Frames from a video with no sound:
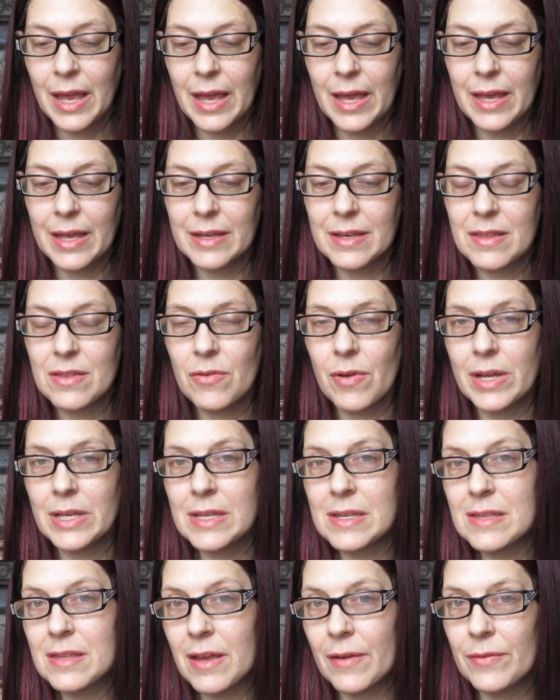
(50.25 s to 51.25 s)
And so I
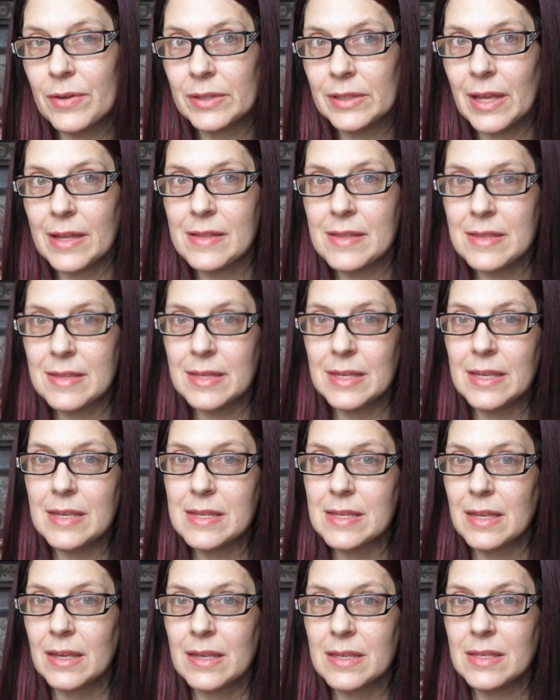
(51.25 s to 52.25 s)
discovered that
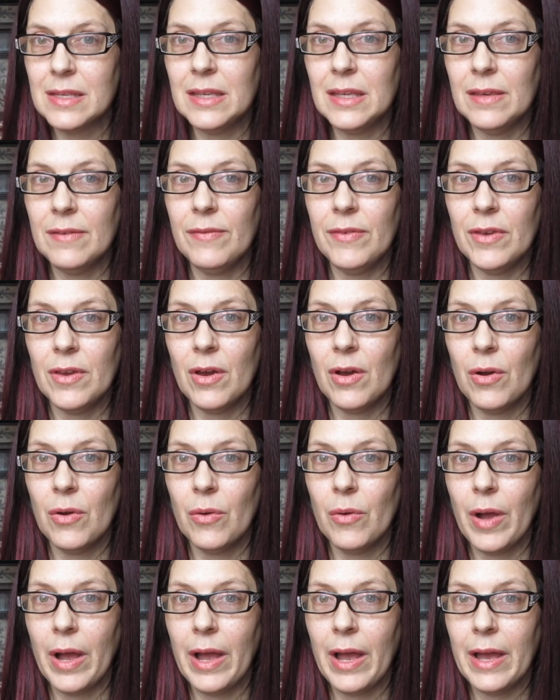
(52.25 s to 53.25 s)
C60
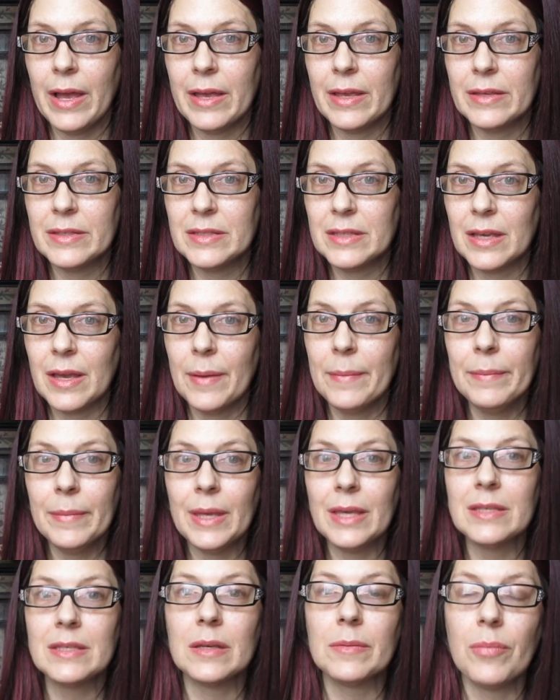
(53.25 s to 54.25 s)
EVO has
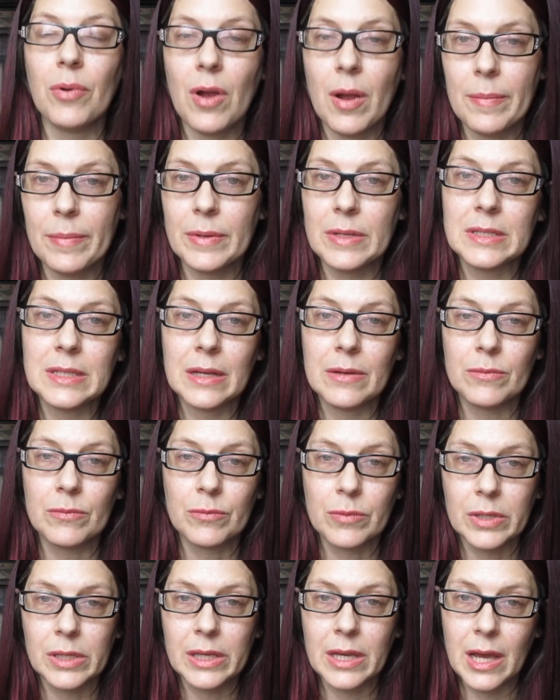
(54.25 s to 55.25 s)
amazing properties that
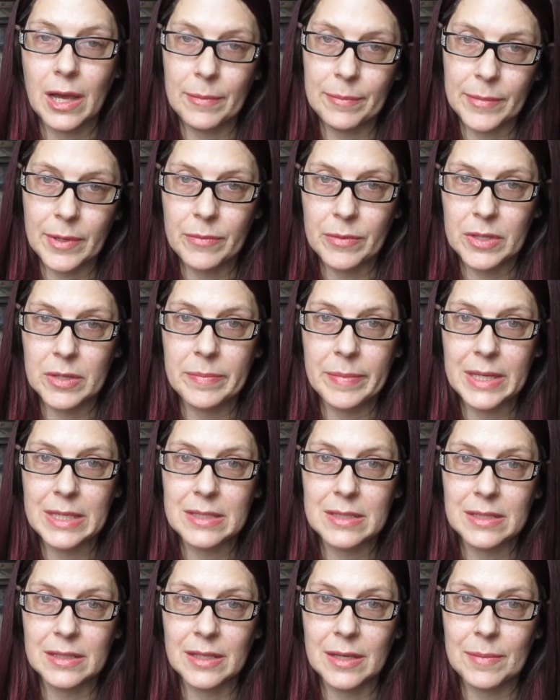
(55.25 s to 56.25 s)
really help me with my
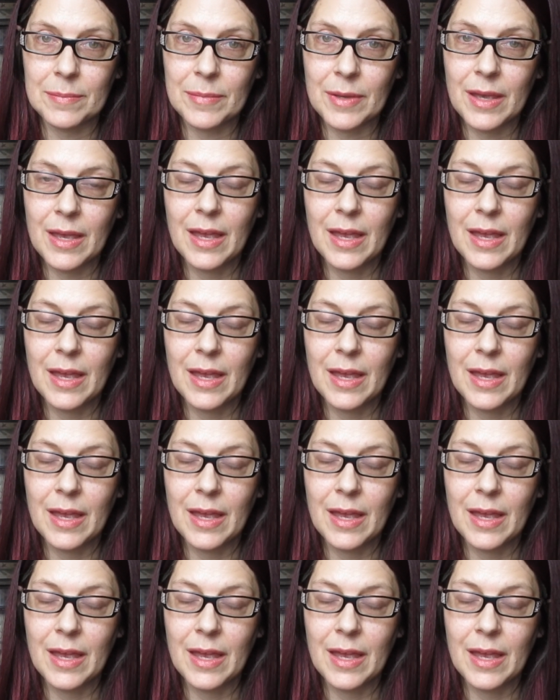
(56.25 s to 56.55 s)
sleep.